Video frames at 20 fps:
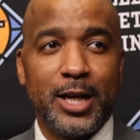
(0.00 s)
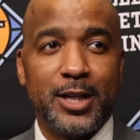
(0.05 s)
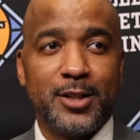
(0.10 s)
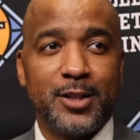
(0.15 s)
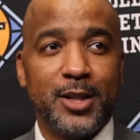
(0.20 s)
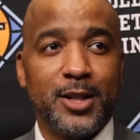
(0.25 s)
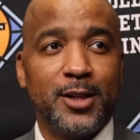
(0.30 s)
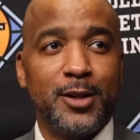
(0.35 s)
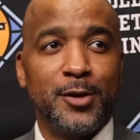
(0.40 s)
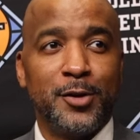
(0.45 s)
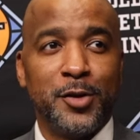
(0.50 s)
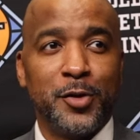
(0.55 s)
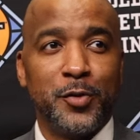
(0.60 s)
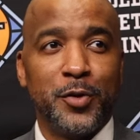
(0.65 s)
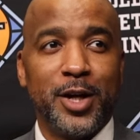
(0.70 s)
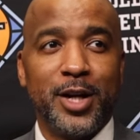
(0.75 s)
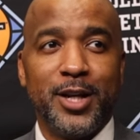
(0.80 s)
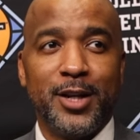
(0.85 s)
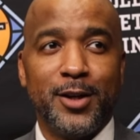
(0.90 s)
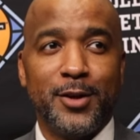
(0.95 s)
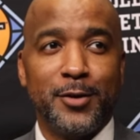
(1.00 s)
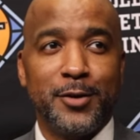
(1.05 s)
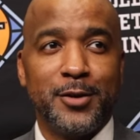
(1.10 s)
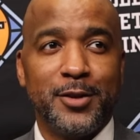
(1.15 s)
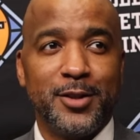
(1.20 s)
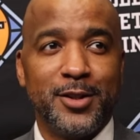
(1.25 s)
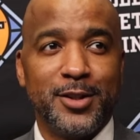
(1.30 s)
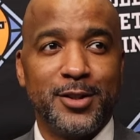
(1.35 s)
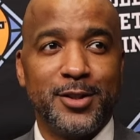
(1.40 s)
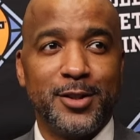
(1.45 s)
I said it on the radio,
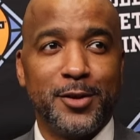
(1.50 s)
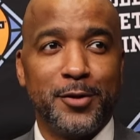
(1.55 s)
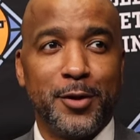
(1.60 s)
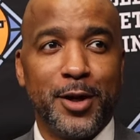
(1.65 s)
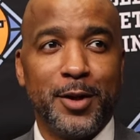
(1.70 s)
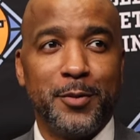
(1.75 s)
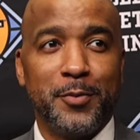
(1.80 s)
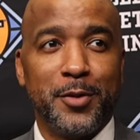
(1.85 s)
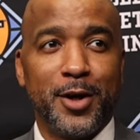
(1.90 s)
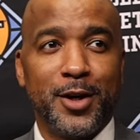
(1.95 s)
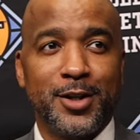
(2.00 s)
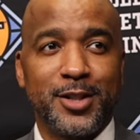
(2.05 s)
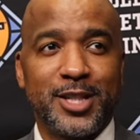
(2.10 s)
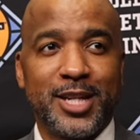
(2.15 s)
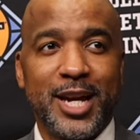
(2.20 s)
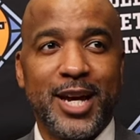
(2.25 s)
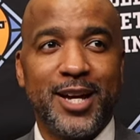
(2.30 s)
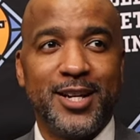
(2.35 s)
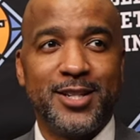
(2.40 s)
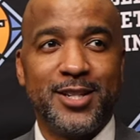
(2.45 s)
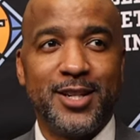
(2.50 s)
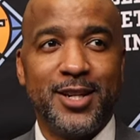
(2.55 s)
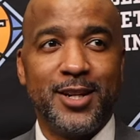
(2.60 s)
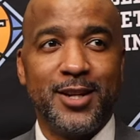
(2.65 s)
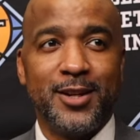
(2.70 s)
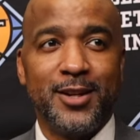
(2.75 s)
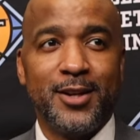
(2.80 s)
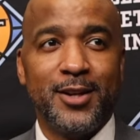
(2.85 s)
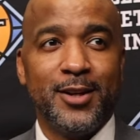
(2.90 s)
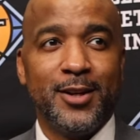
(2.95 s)
as the great Bart Scott
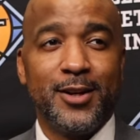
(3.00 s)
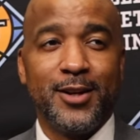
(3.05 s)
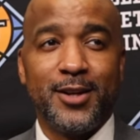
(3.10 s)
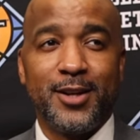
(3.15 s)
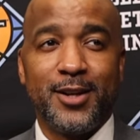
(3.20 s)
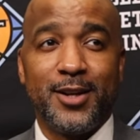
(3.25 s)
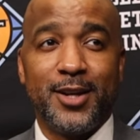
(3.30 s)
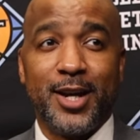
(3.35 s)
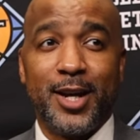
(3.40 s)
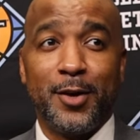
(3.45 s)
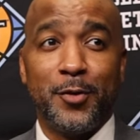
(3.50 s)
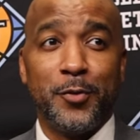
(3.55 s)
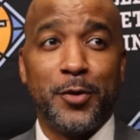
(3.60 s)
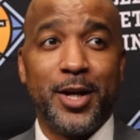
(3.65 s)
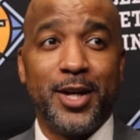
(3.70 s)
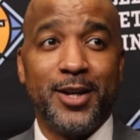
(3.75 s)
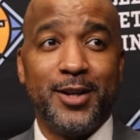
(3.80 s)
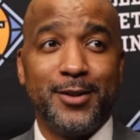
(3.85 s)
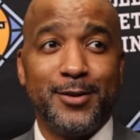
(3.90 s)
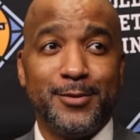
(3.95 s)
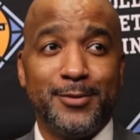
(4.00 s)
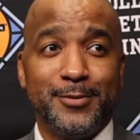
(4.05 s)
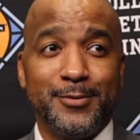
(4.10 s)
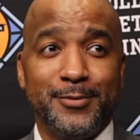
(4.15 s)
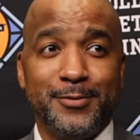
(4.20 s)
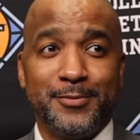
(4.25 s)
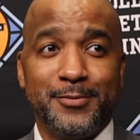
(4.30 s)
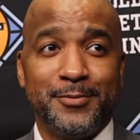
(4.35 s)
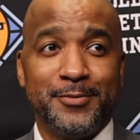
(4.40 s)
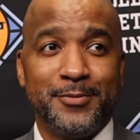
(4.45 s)
said. Can't wait.
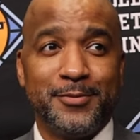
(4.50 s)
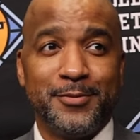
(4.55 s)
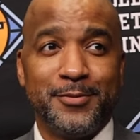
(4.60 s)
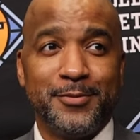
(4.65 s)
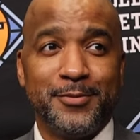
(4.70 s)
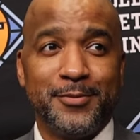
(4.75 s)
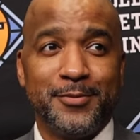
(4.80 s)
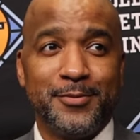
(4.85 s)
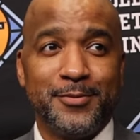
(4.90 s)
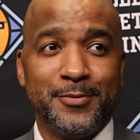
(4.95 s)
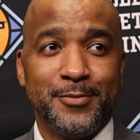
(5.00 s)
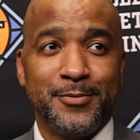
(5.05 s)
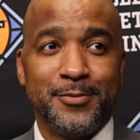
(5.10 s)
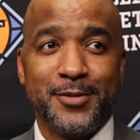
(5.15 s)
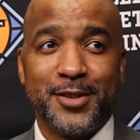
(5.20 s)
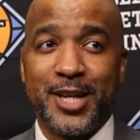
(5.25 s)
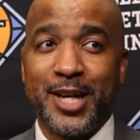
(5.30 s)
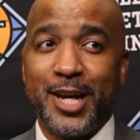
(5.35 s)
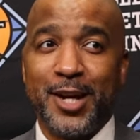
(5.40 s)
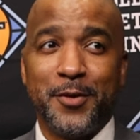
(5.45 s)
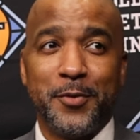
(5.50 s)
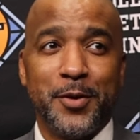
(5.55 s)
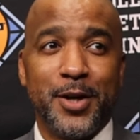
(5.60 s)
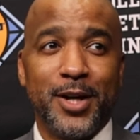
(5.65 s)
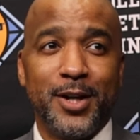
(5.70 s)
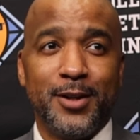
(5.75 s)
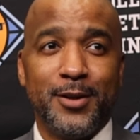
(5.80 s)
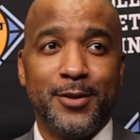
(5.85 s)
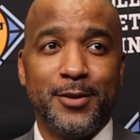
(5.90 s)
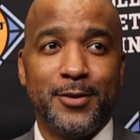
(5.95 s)
Can't
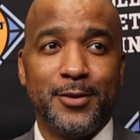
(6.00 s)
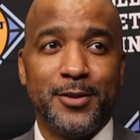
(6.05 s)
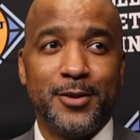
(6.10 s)
wait.